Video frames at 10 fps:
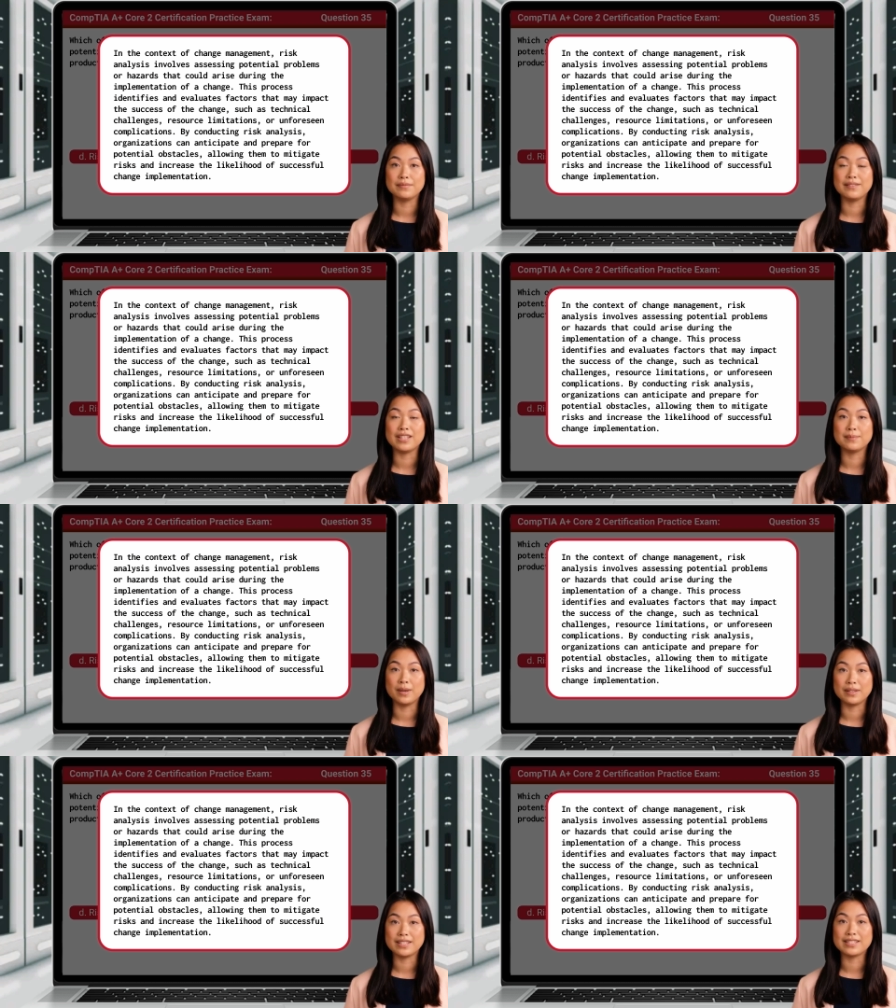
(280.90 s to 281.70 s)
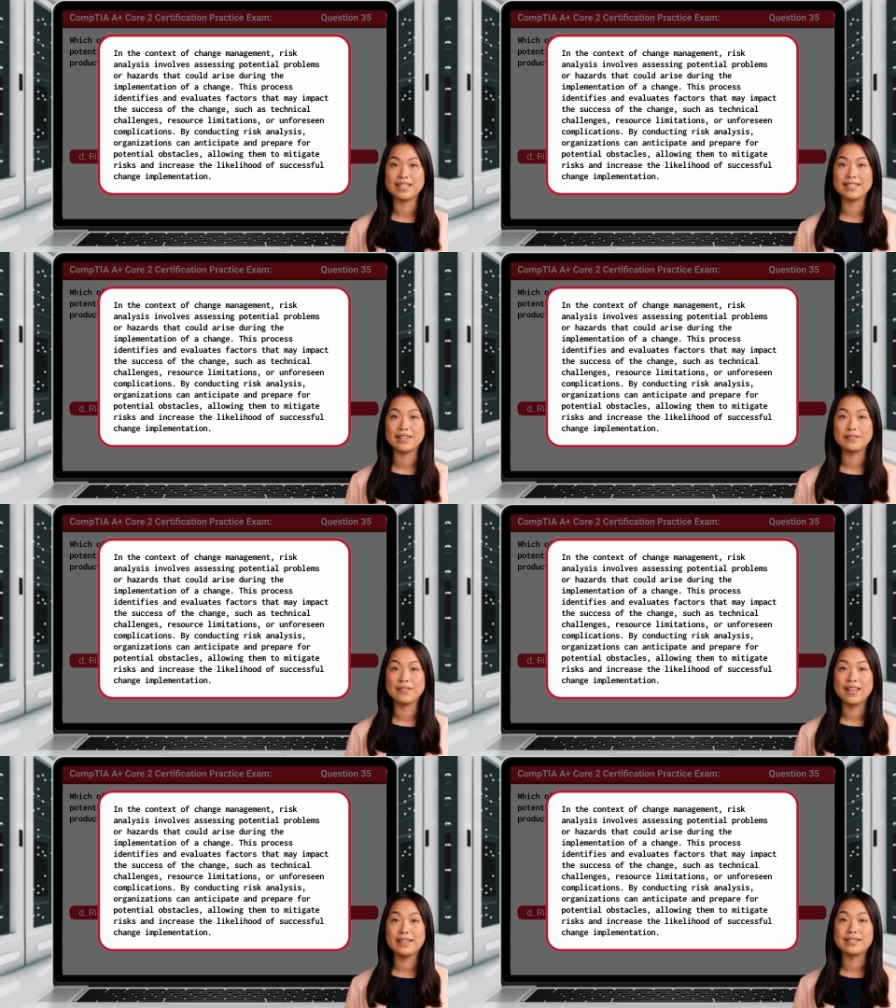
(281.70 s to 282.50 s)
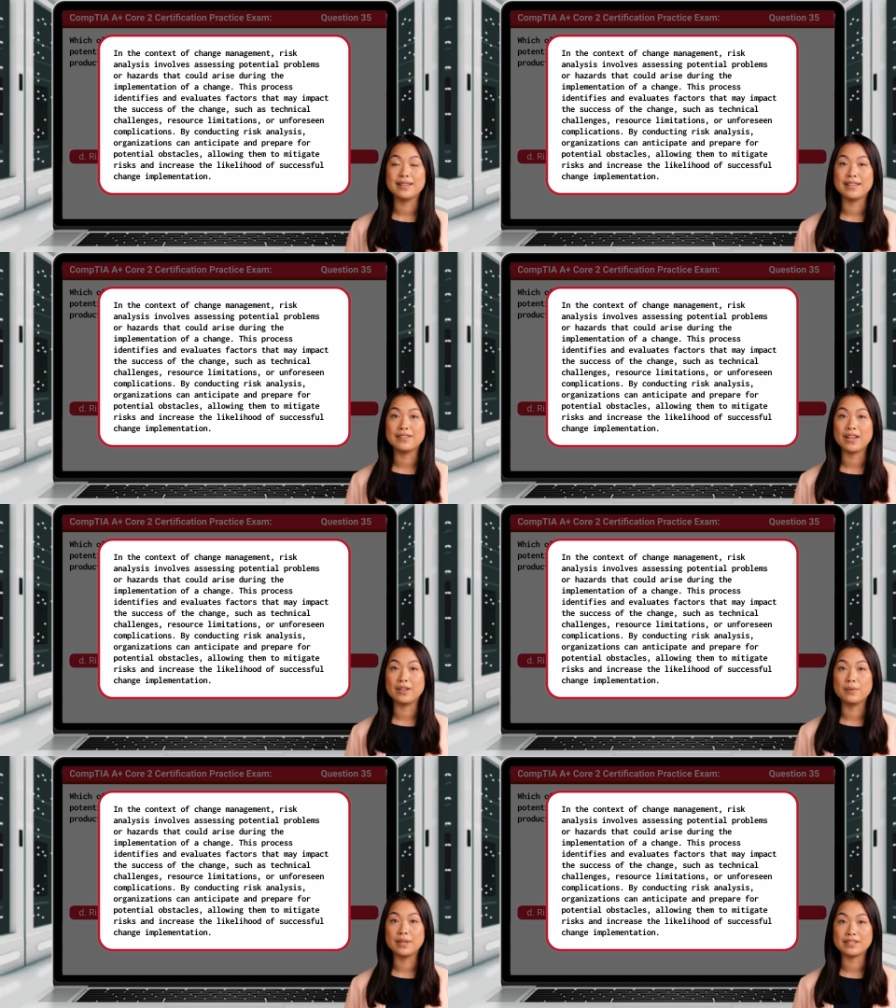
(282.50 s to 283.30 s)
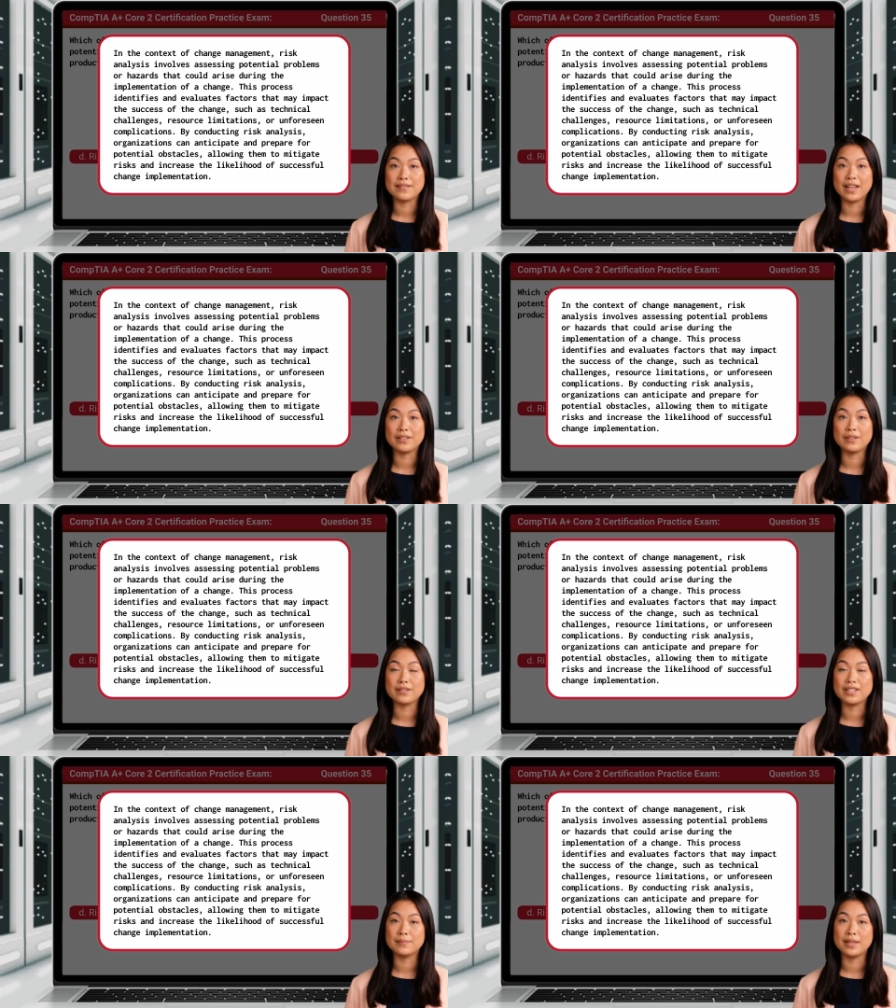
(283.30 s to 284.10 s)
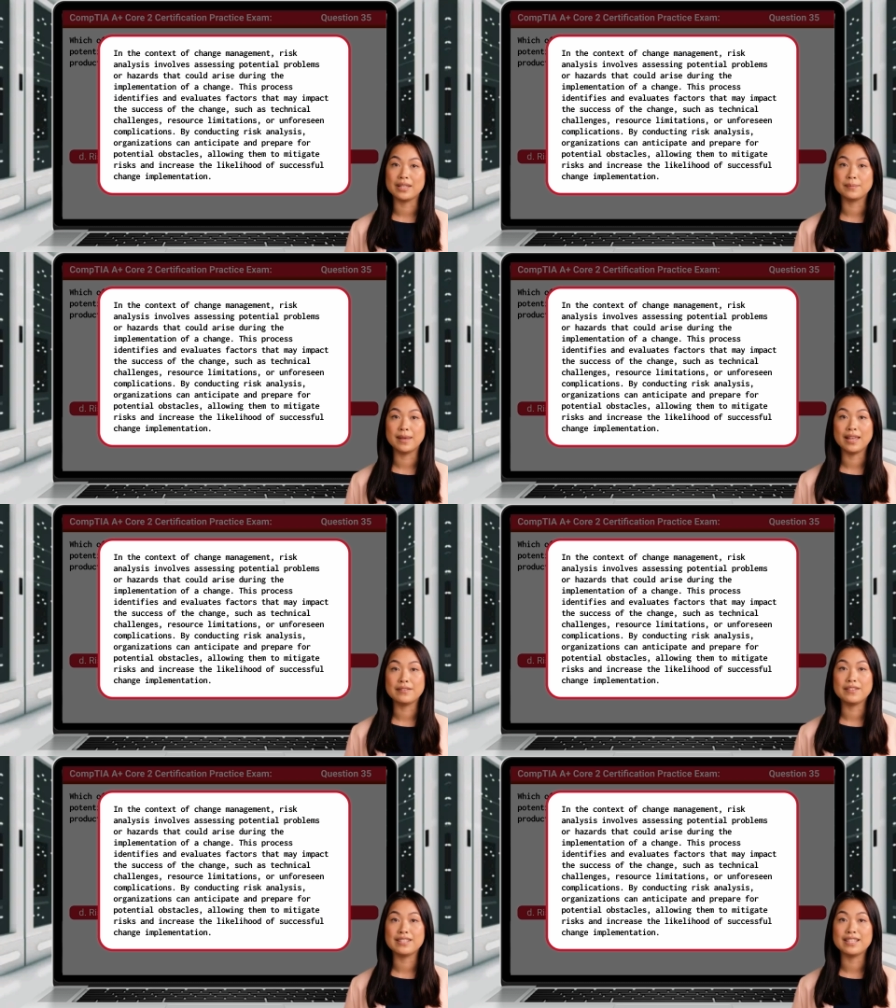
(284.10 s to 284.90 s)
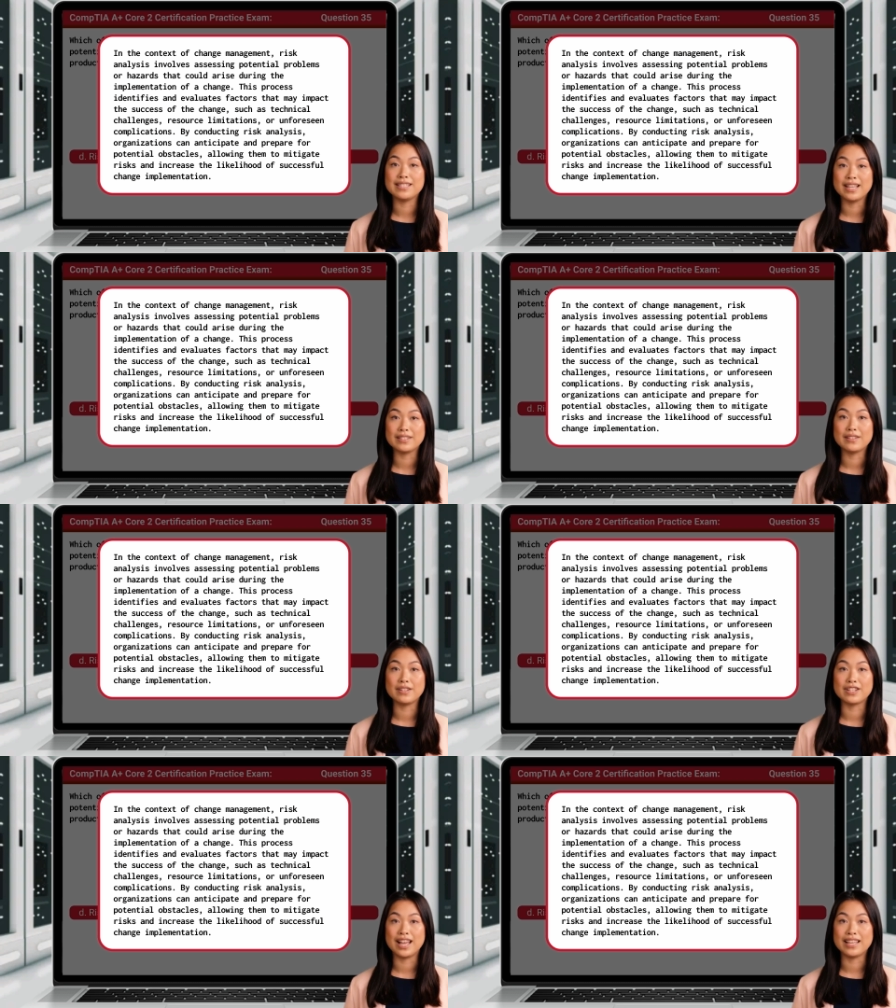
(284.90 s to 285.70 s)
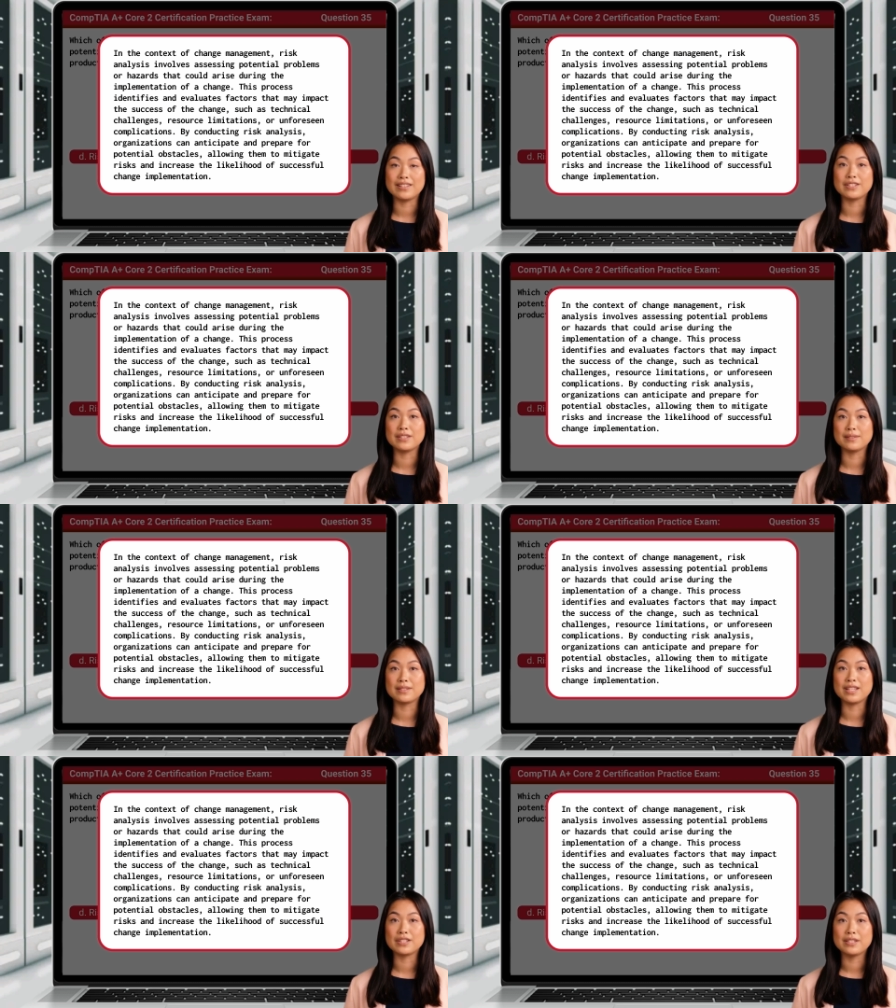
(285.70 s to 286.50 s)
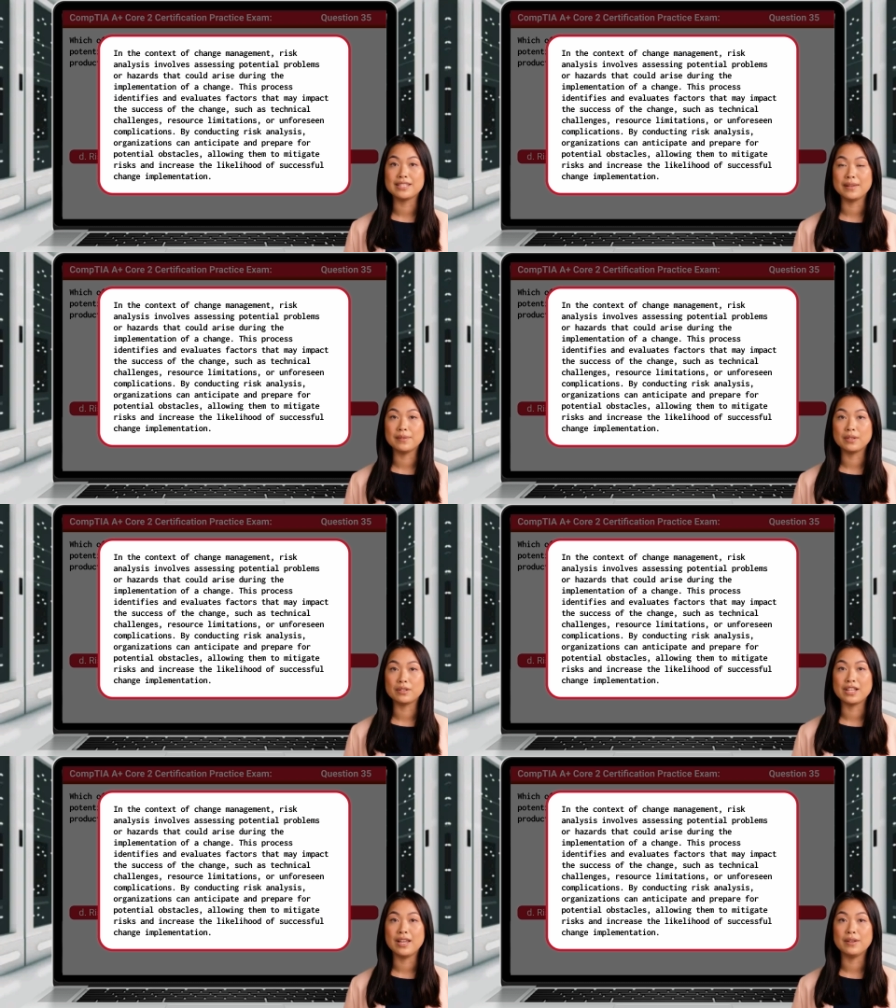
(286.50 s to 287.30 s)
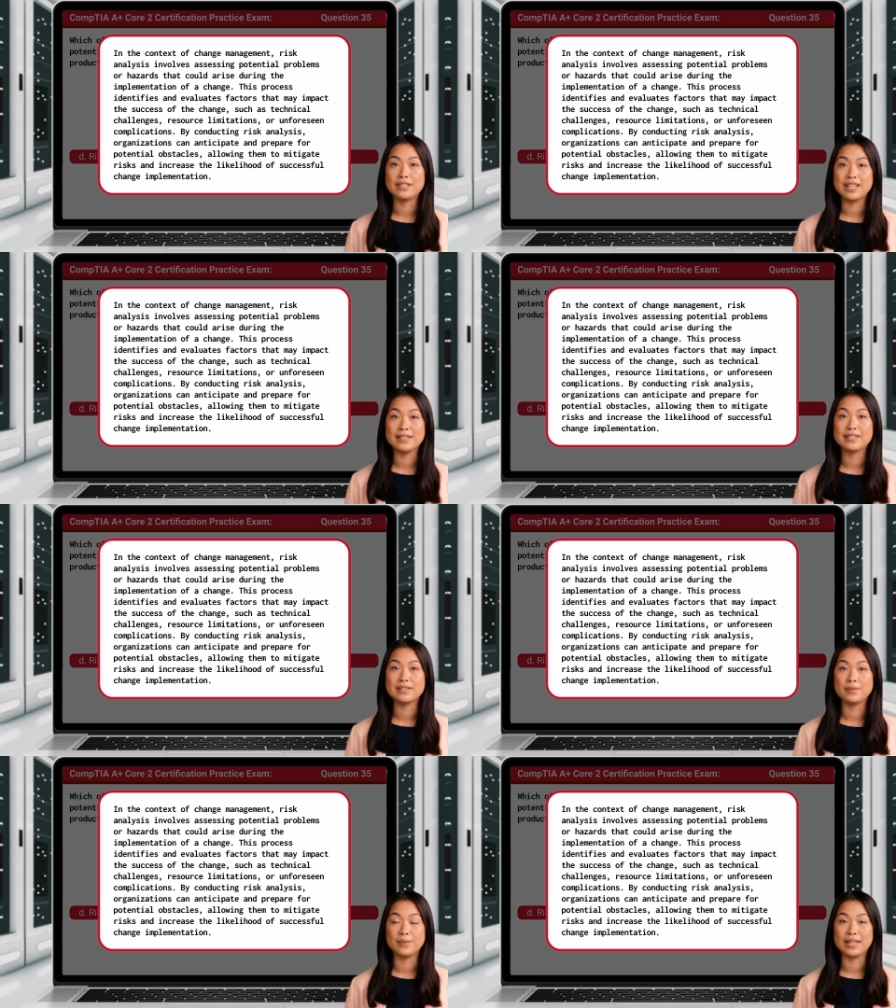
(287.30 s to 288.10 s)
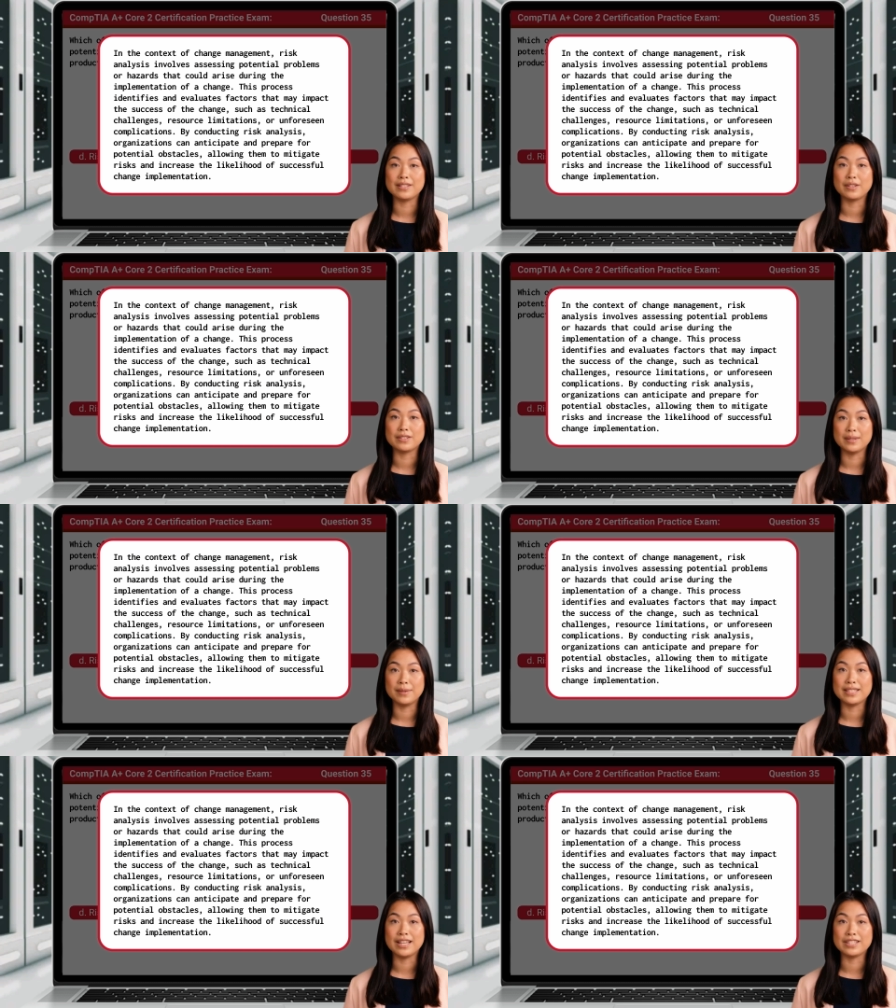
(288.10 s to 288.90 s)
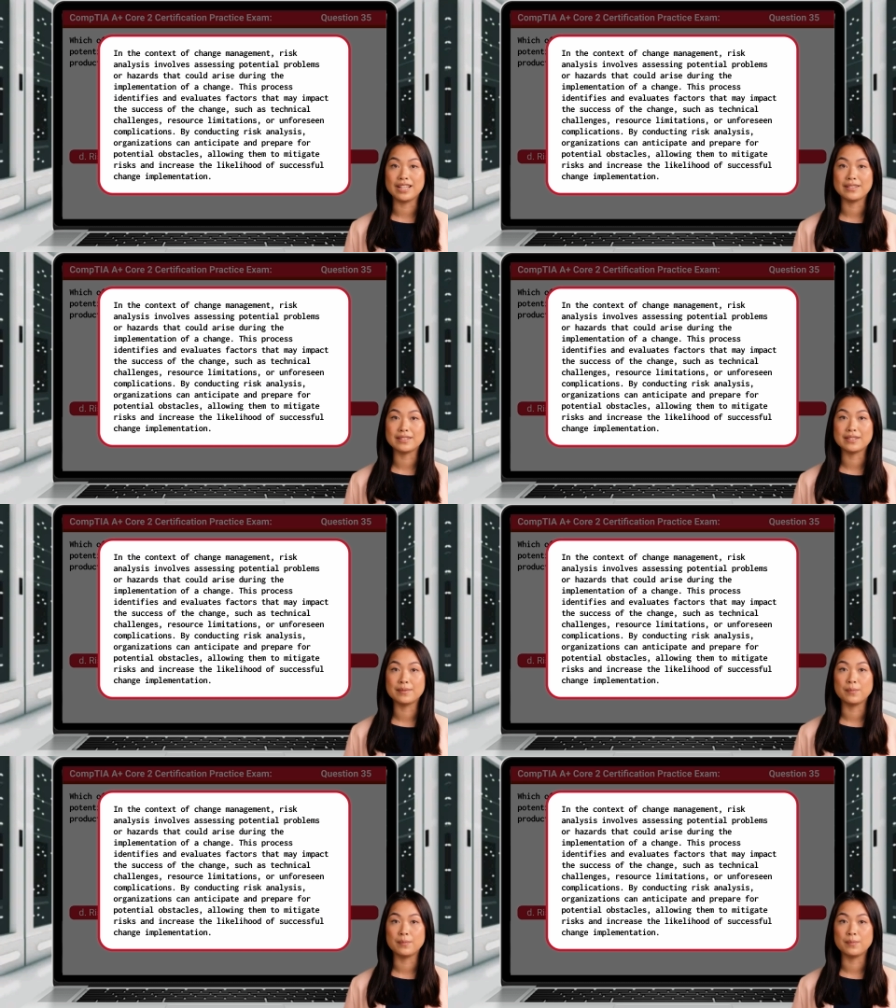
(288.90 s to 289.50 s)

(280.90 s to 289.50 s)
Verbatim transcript: This process identifies and evaluates factors that may impact the success of the change, such as technical challenges, resource limitations,